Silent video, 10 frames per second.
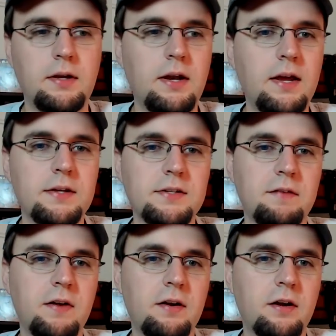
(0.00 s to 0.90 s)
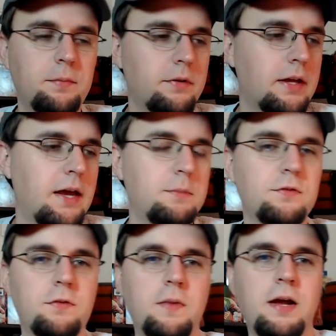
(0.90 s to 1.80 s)
Next, I've got a couple of
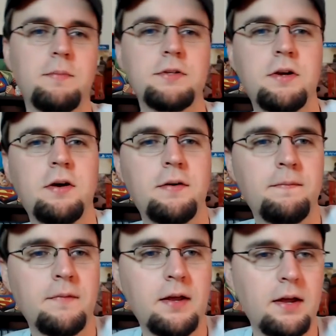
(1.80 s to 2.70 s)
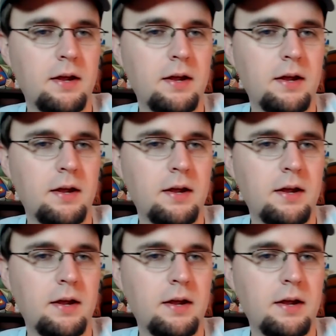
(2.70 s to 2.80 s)
games from Amazon.